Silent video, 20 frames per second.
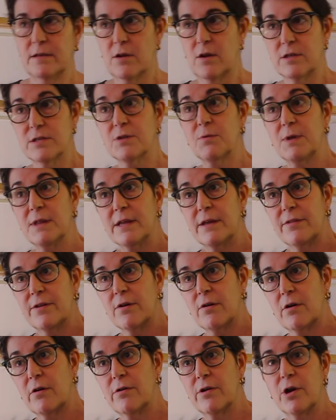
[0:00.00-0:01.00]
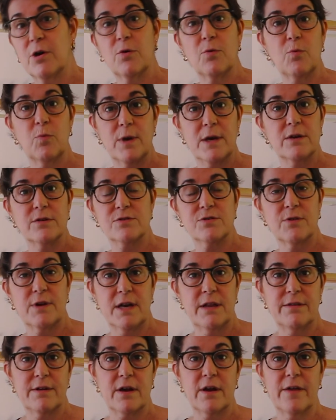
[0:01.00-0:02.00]
Consequently, there are no windows or
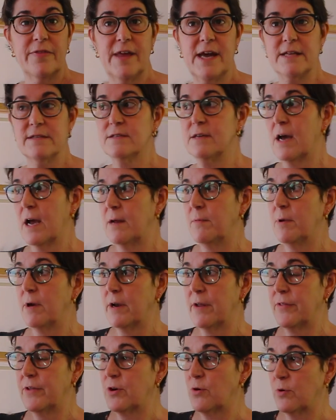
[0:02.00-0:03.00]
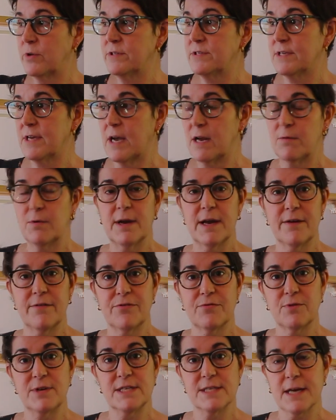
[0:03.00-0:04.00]
anything on that side, but on the north side we have
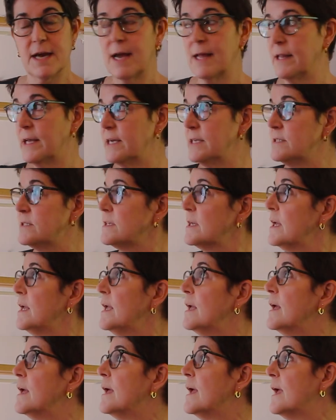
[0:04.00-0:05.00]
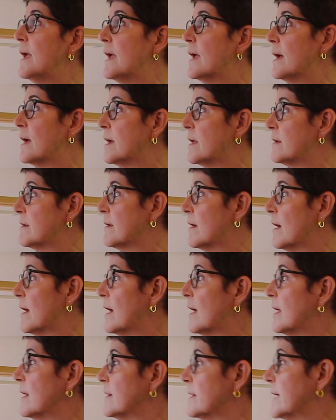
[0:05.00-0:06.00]
3 skylights. And
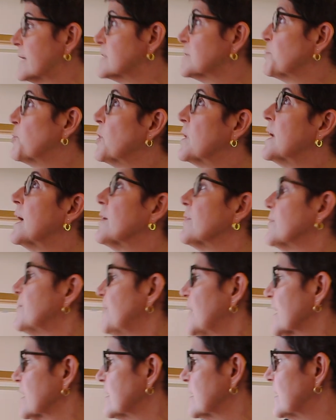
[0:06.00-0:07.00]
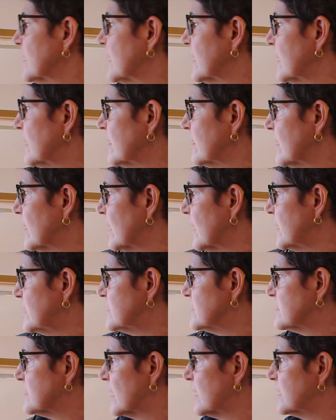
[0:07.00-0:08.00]
I like to point out the fact that I
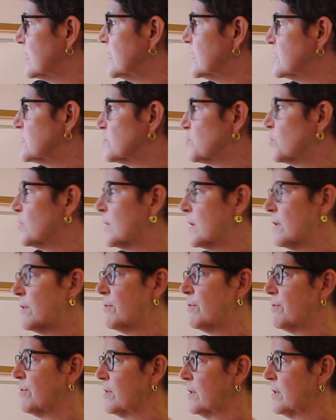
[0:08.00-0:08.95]
designed these with